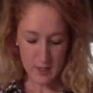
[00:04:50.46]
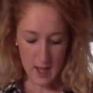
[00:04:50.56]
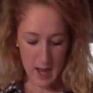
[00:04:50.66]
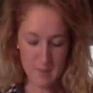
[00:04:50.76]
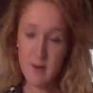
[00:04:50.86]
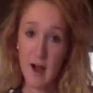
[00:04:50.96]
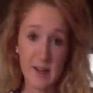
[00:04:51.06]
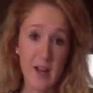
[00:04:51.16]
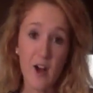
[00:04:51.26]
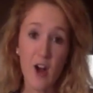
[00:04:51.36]
I'm not
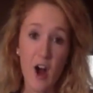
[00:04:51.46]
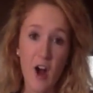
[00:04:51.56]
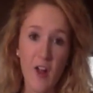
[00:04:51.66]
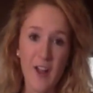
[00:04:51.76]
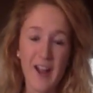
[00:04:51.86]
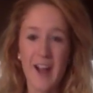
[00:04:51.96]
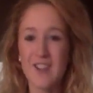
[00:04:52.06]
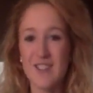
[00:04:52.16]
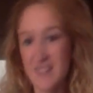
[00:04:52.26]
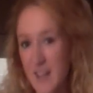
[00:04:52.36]
an alcoholic, I
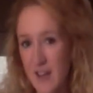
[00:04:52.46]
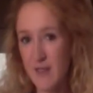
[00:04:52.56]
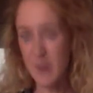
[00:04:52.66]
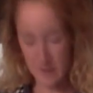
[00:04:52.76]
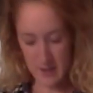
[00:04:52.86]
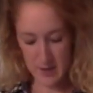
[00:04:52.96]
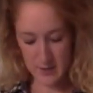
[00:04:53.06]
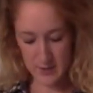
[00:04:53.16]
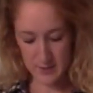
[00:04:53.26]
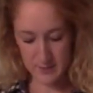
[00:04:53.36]
just love
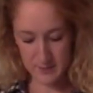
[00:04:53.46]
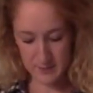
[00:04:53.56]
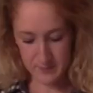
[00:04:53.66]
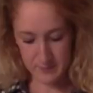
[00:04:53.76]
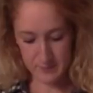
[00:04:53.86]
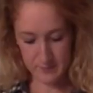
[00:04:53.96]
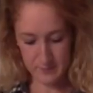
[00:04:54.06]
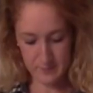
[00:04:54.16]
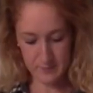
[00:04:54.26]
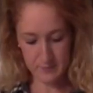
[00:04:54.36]
mojitos.
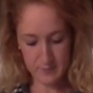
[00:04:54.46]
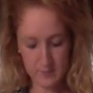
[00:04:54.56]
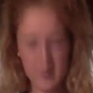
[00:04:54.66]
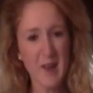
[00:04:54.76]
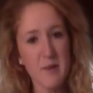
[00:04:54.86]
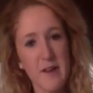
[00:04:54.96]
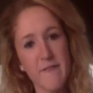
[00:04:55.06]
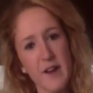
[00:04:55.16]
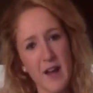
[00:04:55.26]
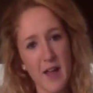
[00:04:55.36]
That'd be a
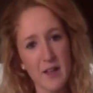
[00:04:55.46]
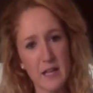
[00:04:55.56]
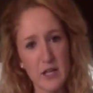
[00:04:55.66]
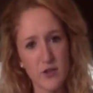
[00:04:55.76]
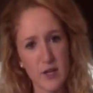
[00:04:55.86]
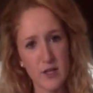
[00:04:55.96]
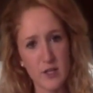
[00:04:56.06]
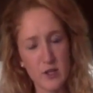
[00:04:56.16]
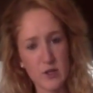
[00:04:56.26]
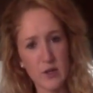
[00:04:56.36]
fun holiday drink too.
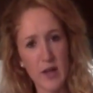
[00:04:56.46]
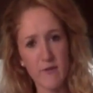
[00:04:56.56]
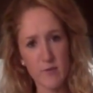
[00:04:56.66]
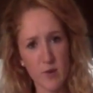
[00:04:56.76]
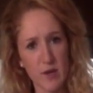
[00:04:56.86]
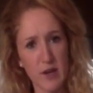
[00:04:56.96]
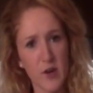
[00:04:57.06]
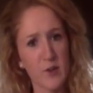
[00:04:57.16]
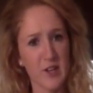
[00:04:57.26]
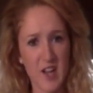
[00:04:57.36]
You could have a
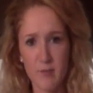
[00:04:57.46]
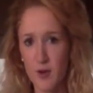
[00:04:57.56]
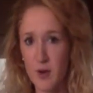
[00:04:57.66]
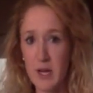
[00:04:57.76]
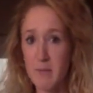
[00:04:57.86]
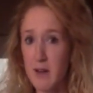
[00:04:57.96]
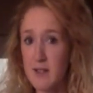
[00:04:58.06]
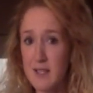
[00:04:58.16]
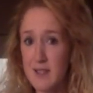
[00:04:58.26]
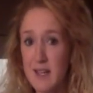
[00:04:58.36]
mojito with a couple
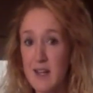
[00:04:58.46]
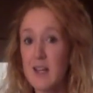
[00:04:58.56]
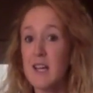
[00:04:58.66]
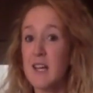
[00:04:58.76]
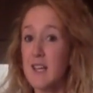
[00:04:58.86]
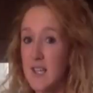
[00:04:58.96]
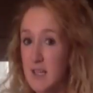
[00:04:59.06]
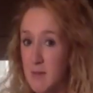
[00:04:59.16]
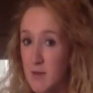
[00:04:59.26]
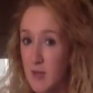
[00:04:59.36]
cranberries in there.
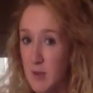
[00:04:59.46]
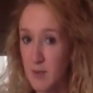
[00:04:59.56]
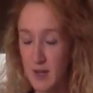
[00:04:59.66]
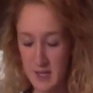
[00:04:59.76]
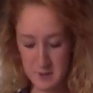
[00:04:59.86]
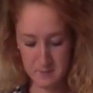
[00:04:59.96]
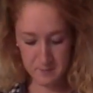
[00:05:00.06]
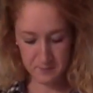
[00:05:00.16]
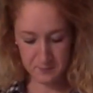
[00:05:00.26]
It'd be really pretty.